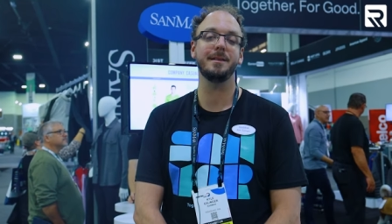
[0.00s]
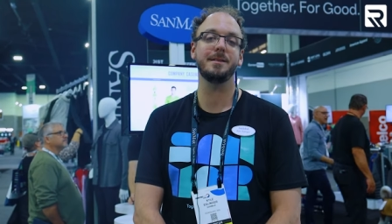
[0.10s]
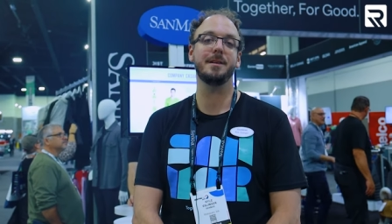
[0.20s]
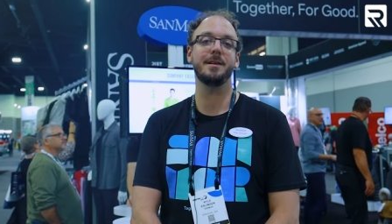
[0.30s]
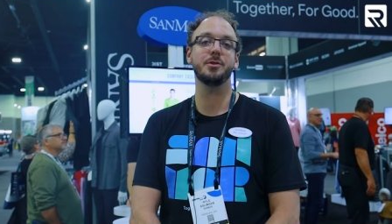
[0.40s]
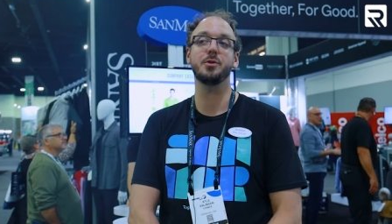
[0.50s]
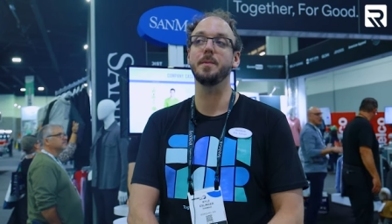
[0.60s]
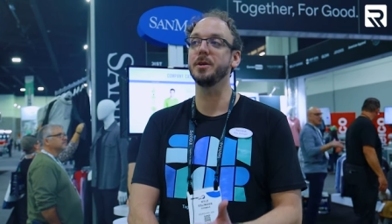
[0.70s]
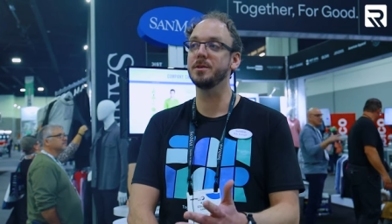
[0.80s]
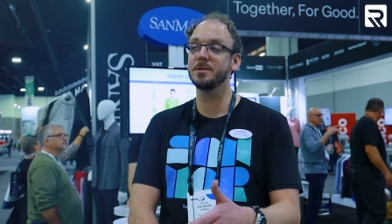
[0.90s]
uh
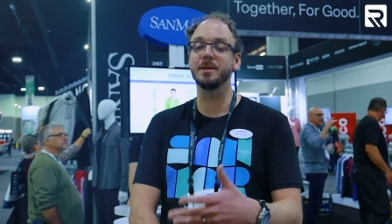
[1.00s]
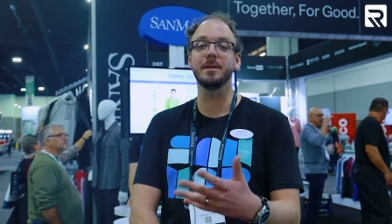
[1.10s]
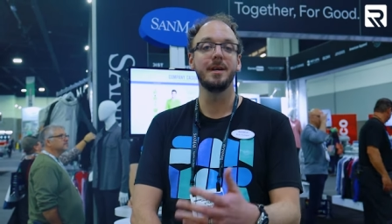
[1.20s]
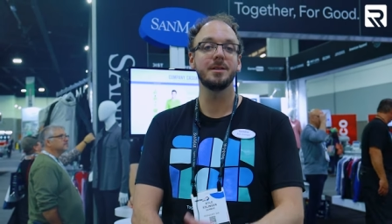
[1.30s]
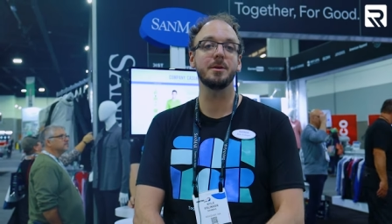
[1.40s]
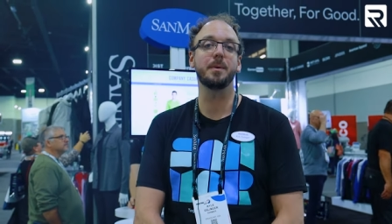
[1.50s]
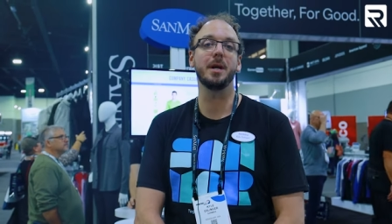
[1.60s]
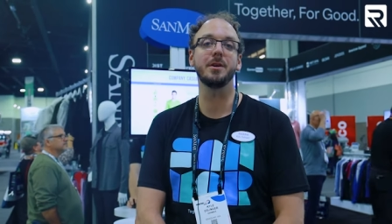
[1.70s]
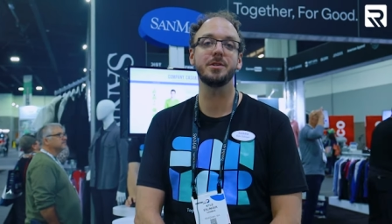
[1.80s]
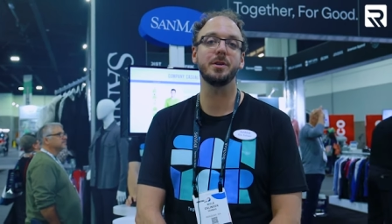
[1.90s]
distributors and
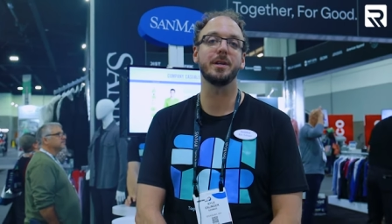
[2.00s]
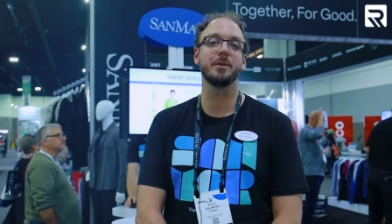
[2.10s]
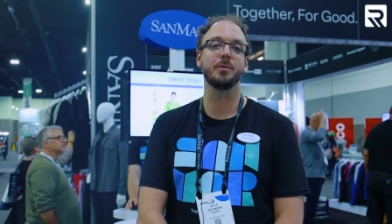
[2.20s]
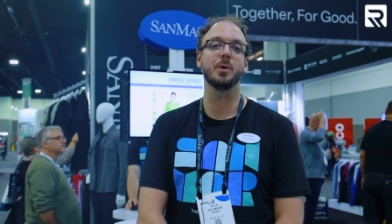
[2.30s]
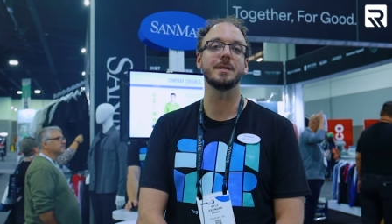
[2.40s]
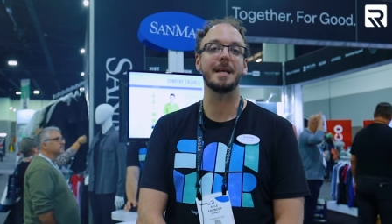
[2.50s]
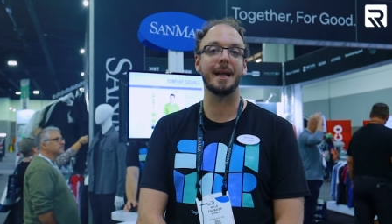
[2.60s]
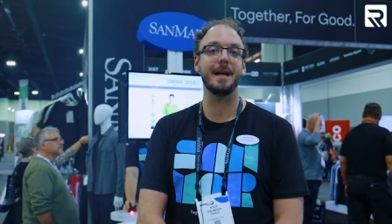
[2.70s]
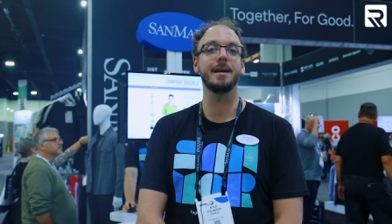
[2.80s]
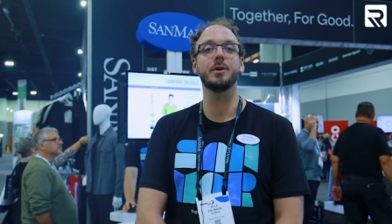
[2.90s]
suppliers here on the floor
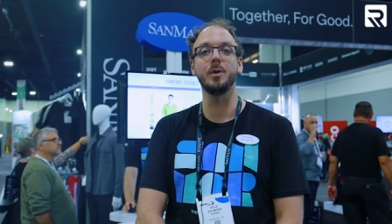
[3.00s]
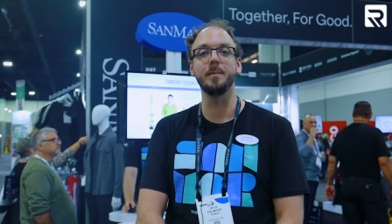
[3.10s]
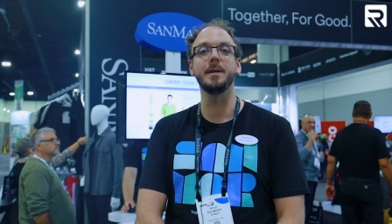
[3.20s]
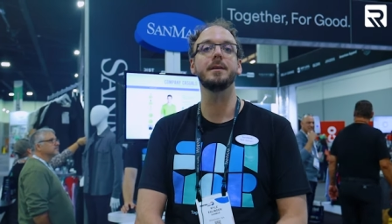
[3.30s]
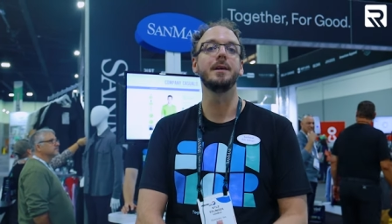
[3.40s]
today equipment,